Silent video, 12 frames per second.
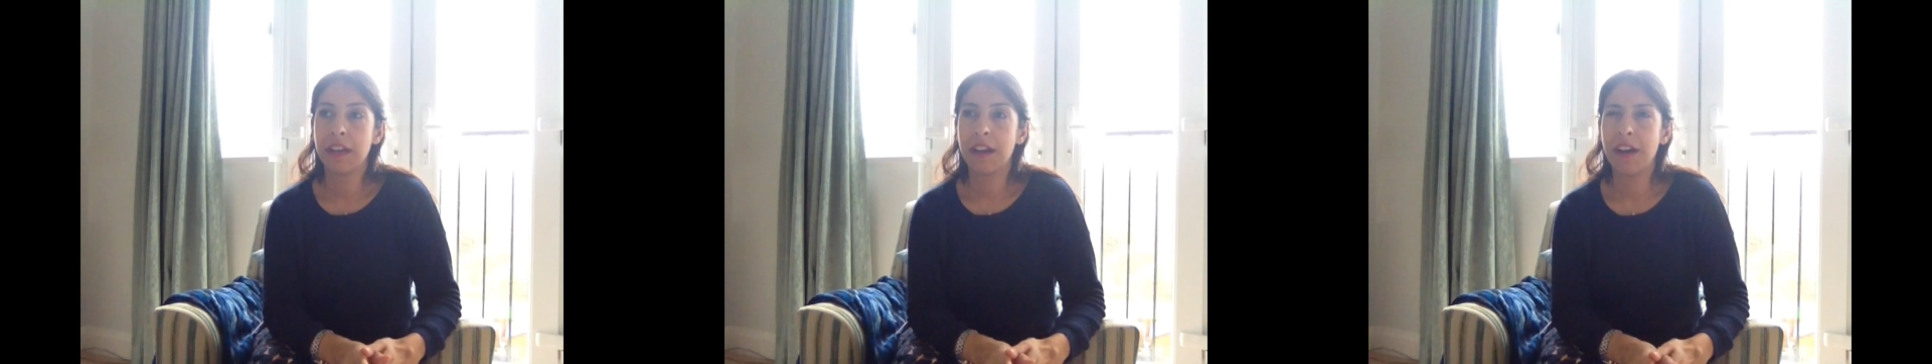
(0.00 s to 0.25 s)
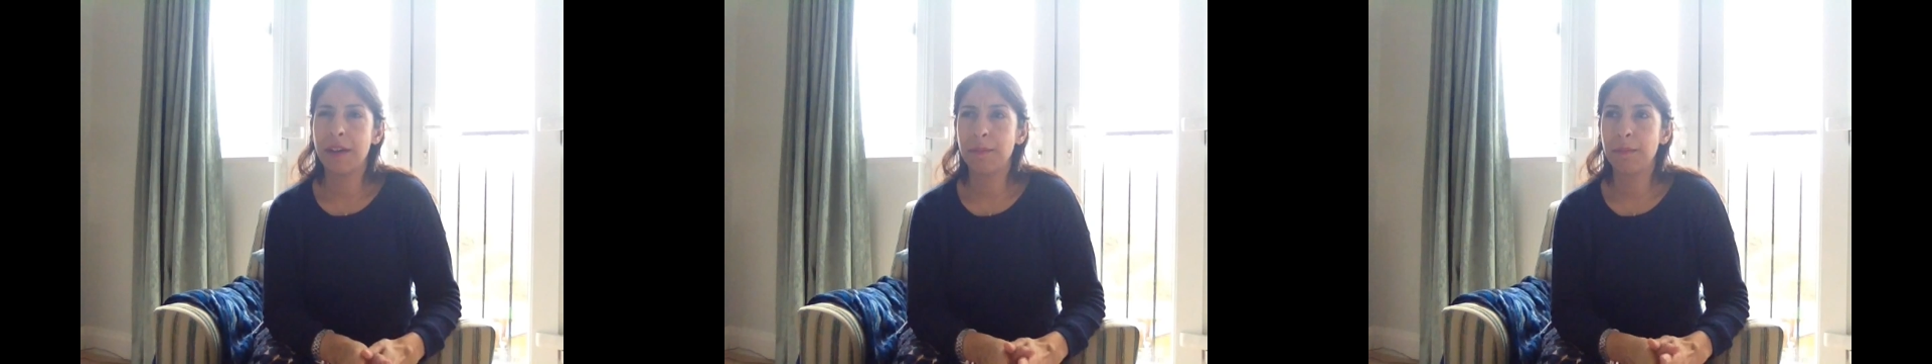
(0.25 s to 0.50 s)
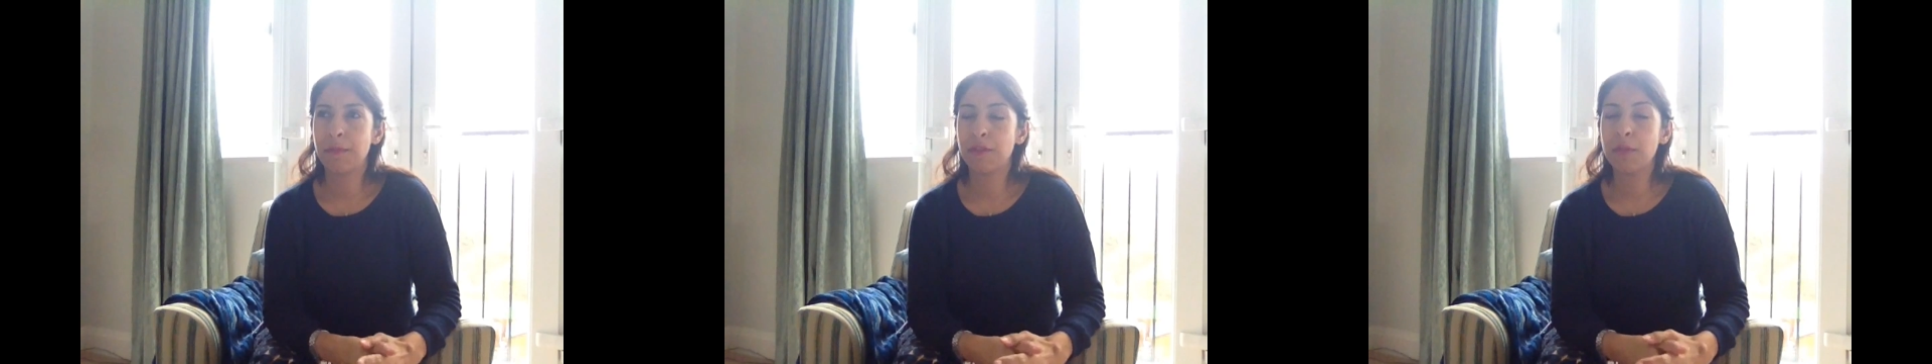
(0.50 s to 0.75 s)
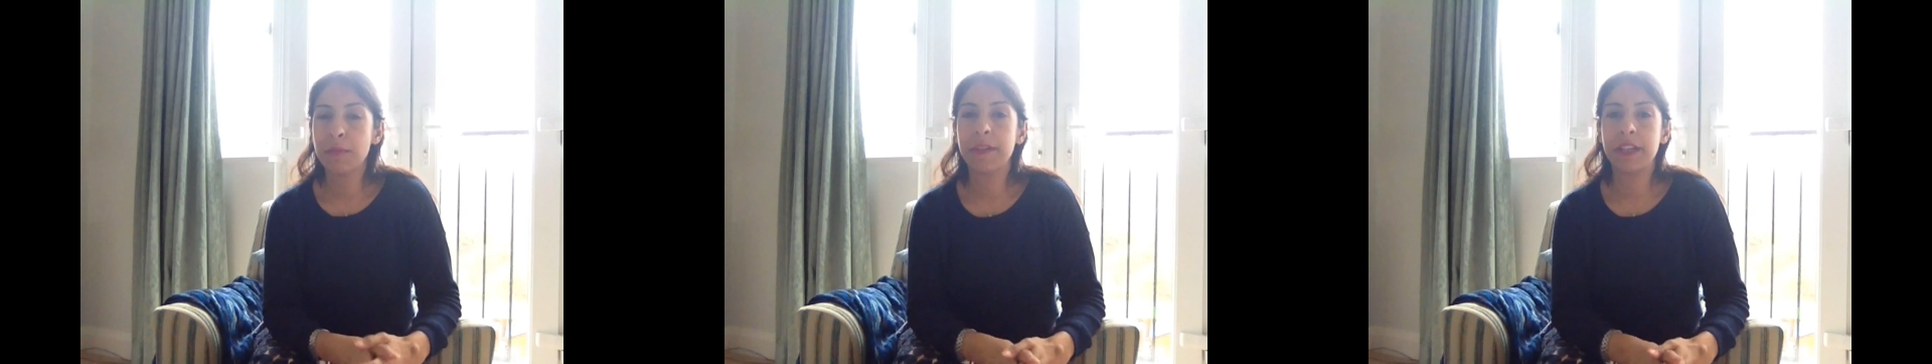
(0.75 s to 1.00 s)
I
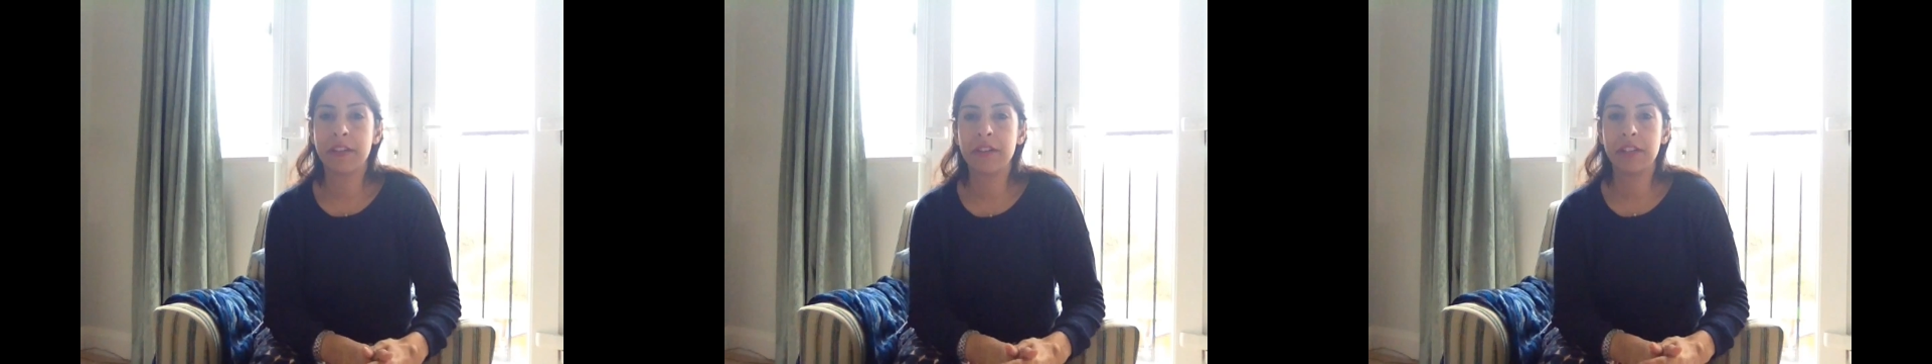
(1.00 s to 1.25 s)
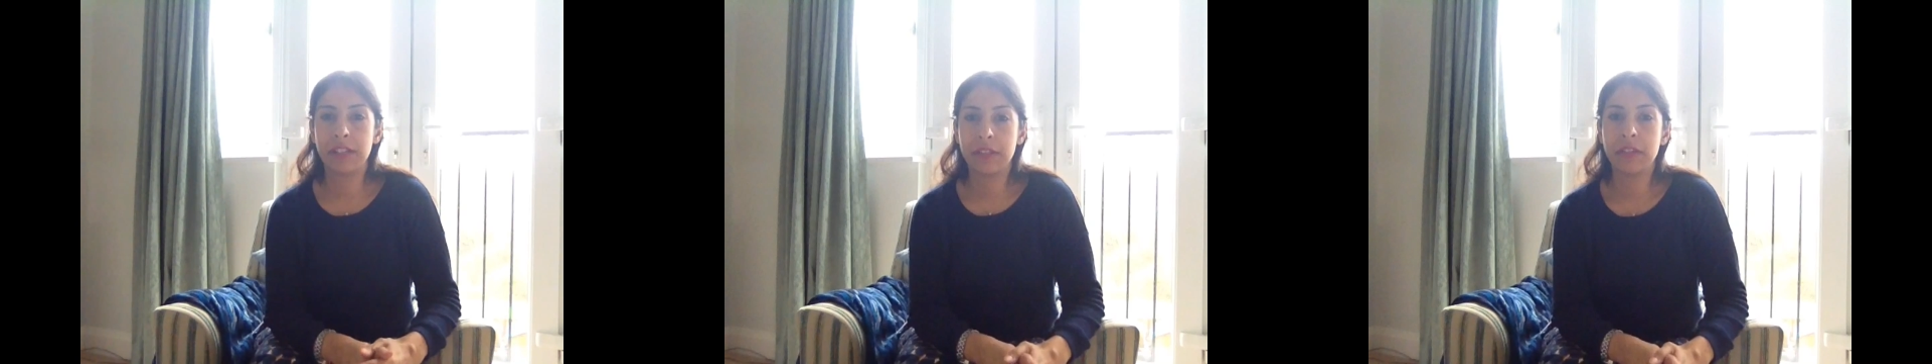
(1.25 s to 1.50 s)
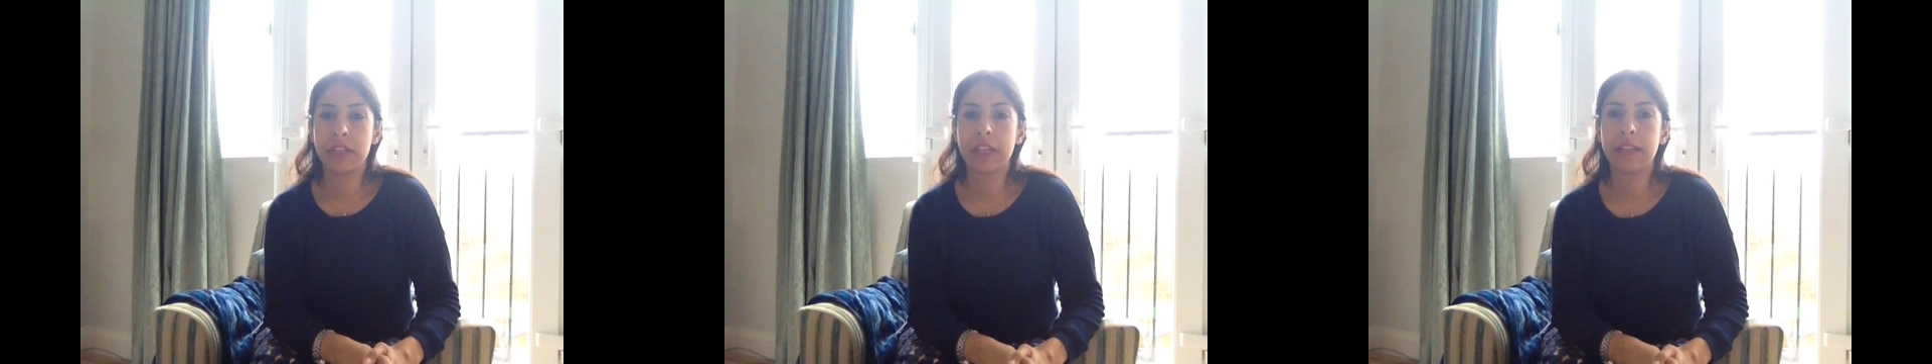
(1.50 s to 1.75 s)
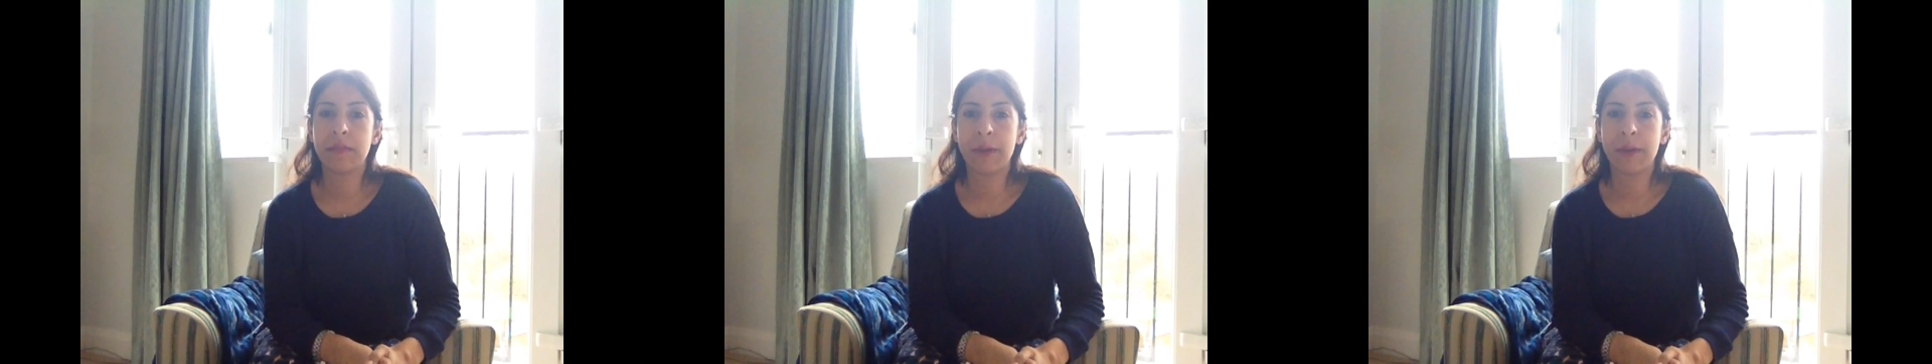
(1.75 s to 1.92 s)
probably don't need to. The kids